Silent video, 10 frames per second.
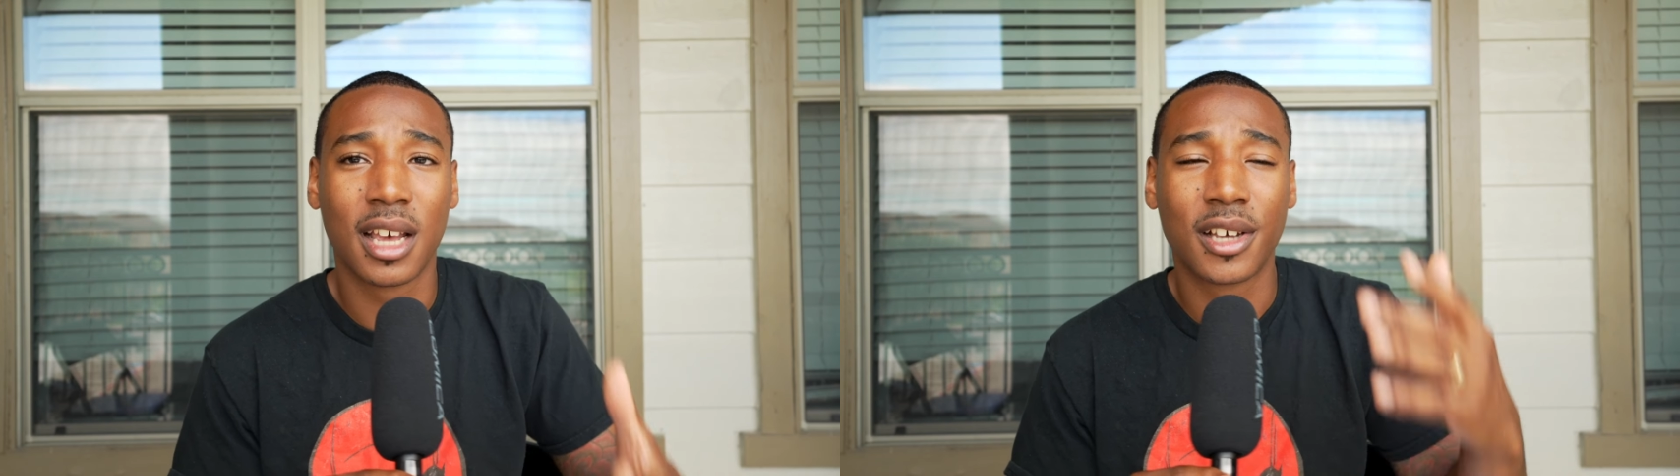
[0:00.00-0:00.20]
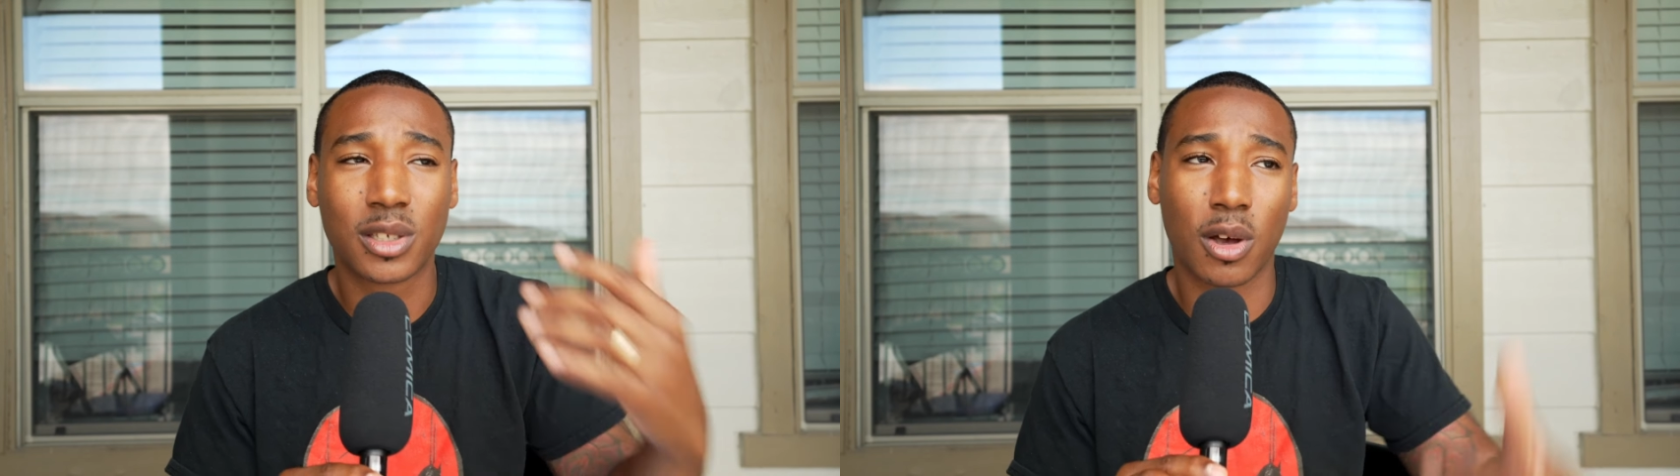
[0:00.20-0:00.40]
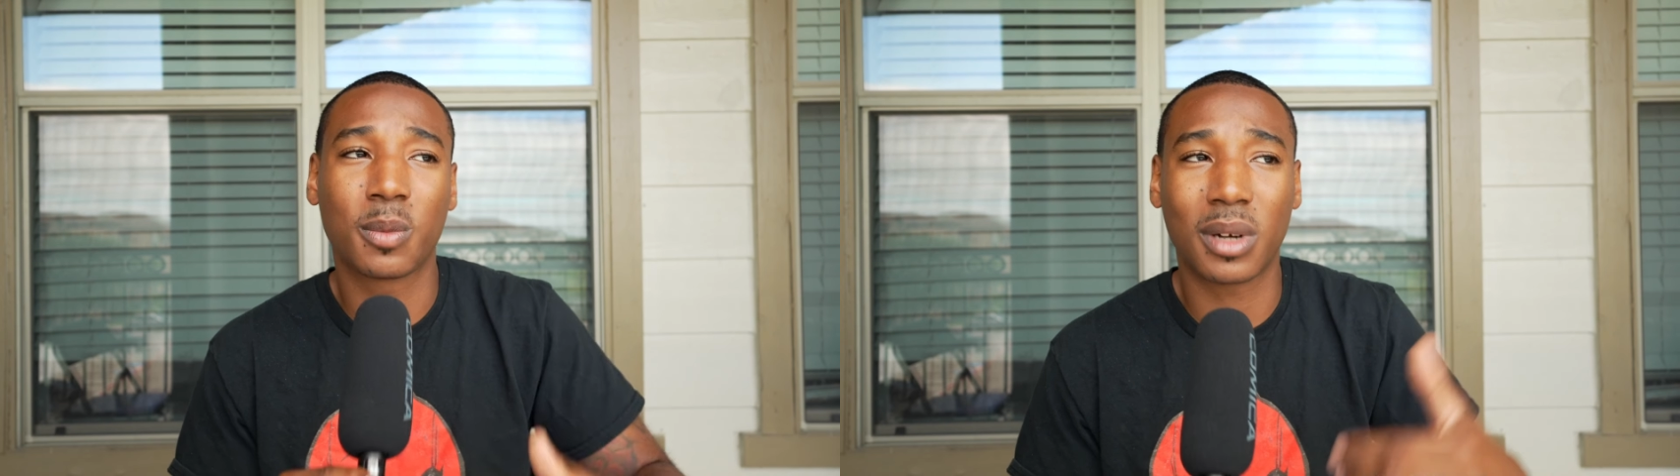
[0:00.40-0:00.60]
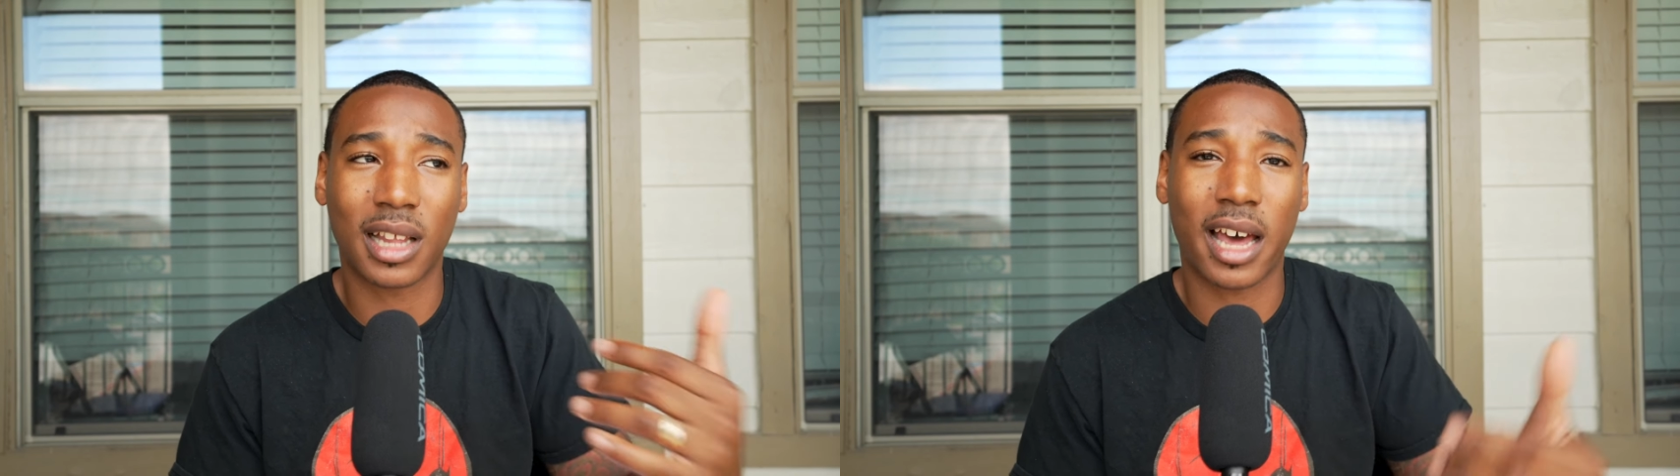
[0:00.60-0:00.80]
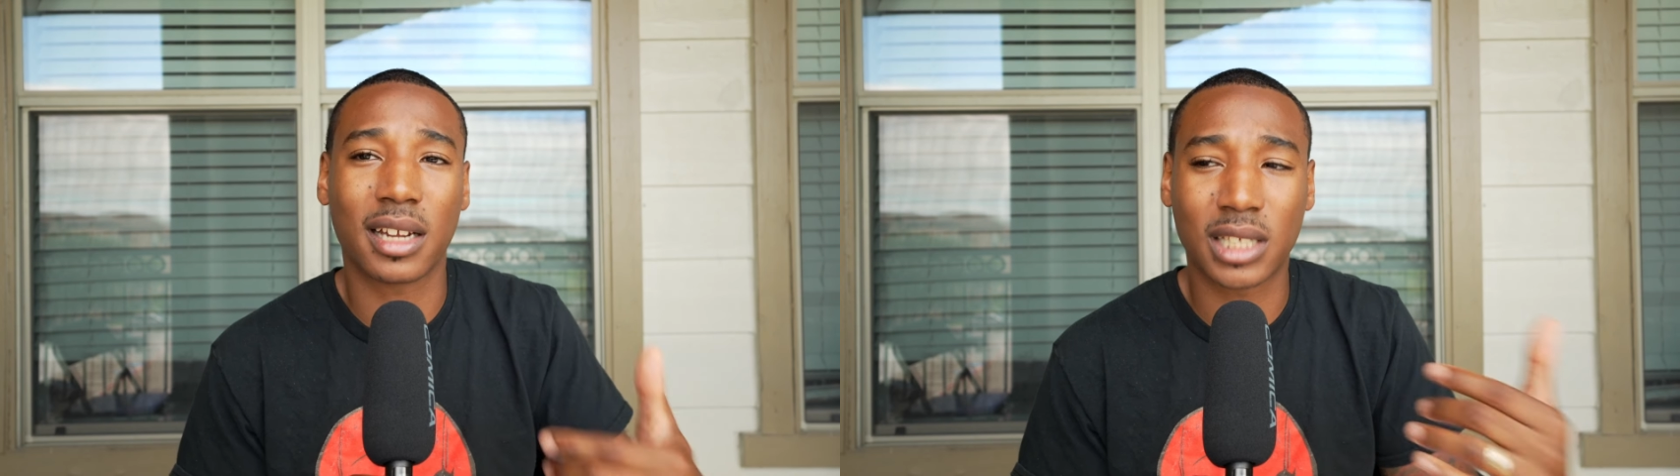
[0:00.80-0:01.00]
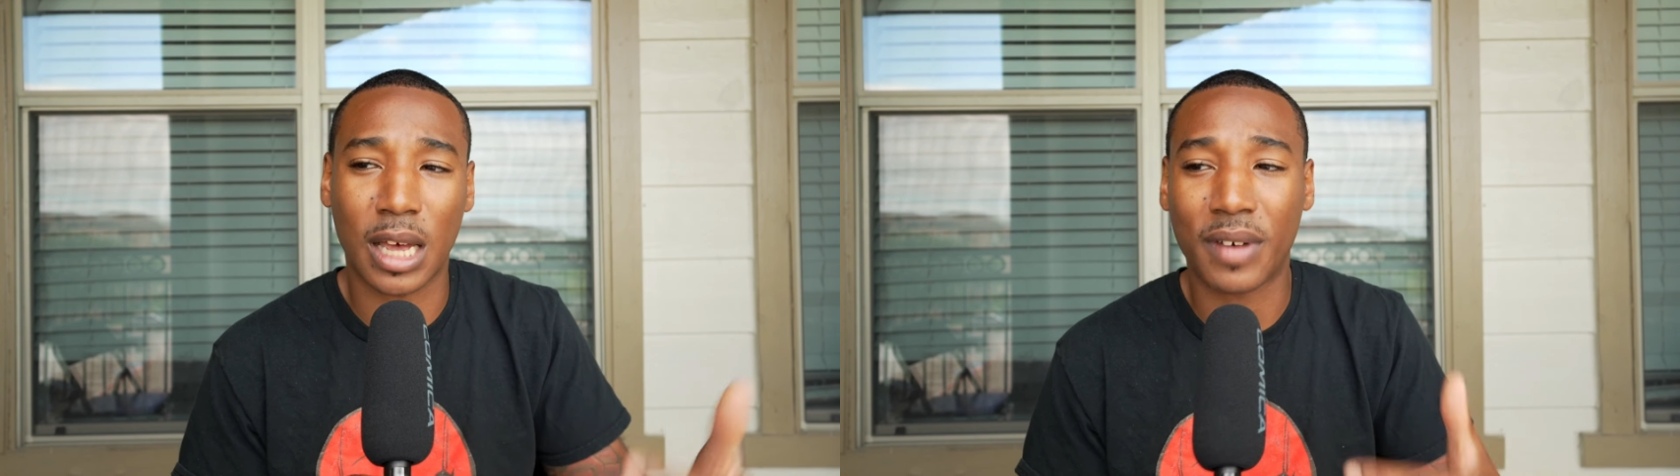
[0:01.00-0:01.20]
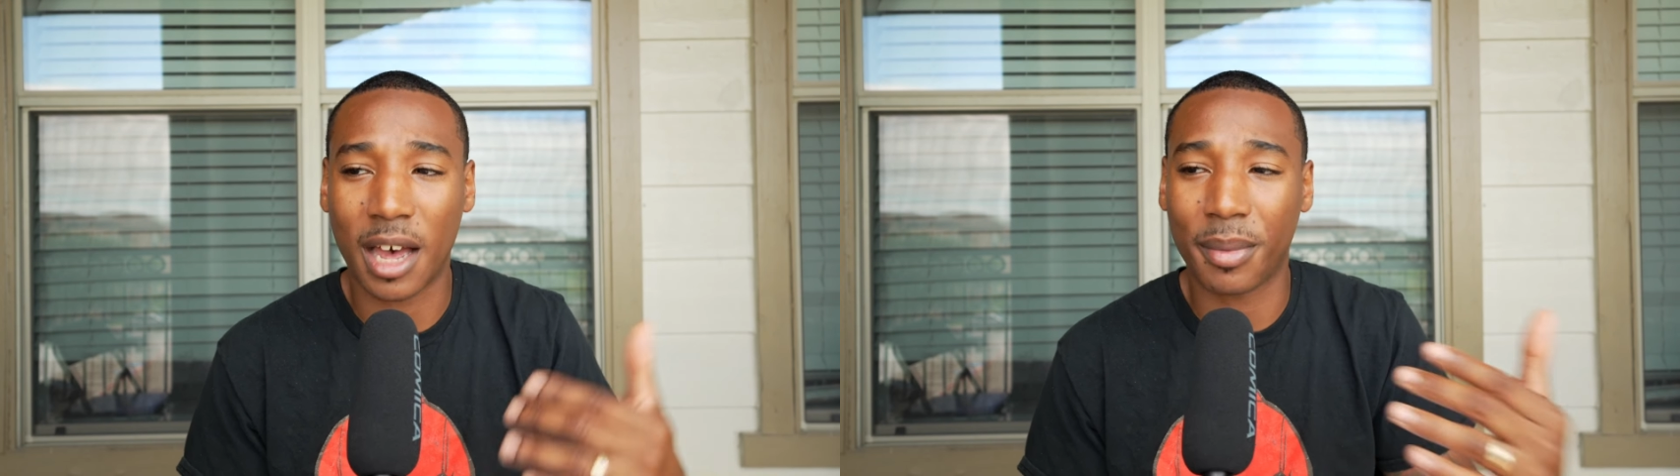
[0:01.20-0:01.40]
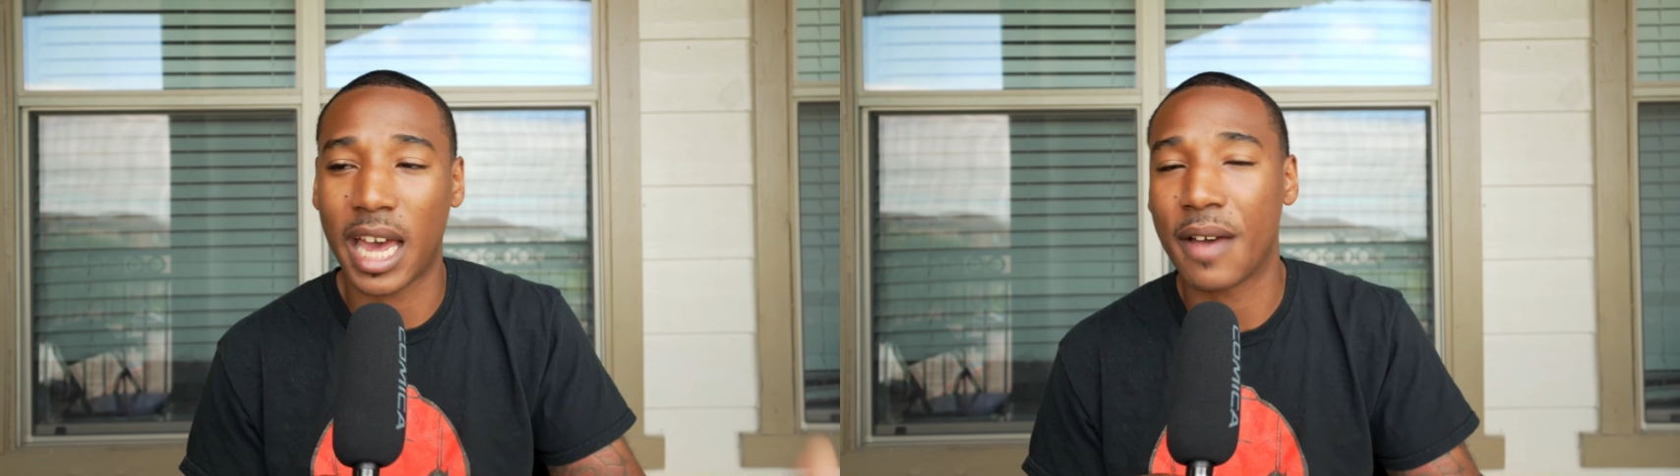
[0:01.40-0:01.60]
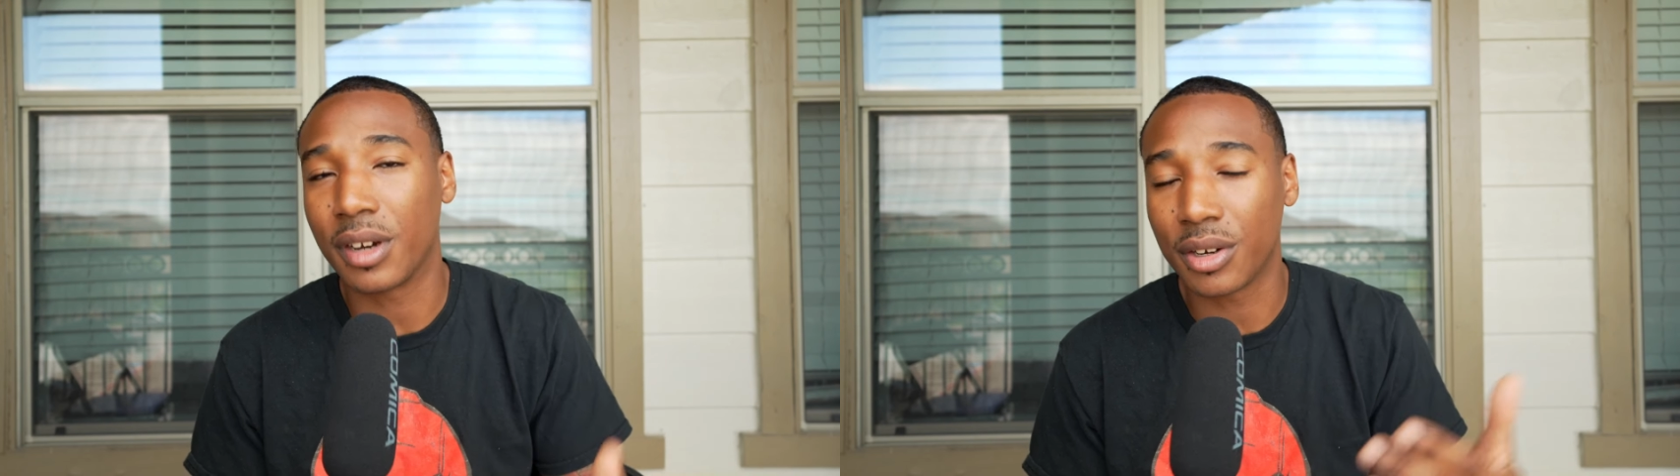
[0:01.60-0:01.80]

so it's been a lot of stuff I've been having